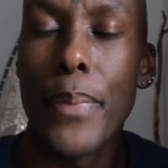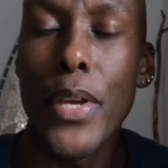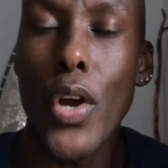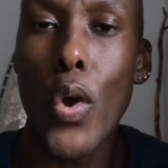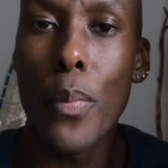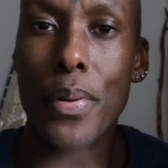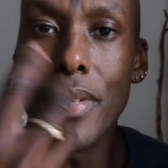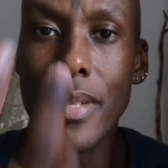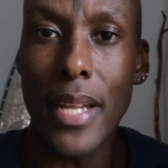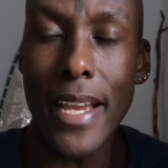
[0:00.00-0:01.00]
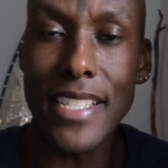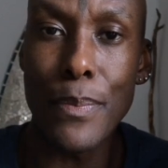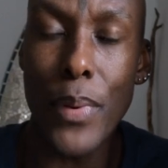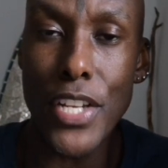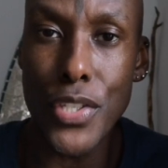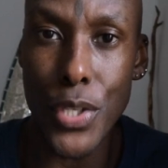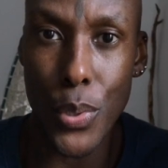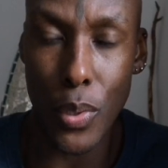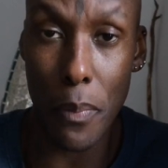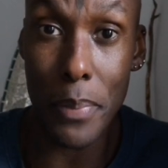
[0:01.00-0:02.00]
Be open. Express
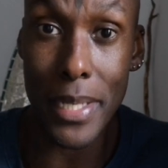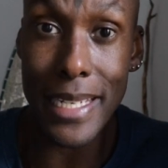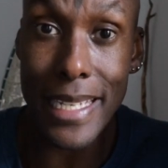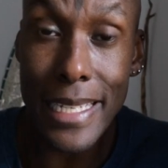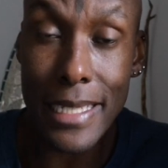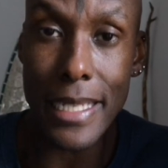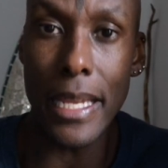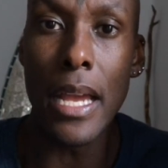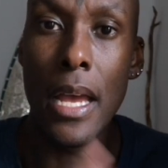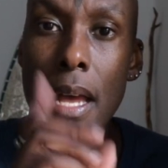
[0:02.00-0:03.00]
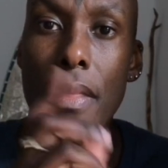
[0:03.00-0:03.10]
you completely.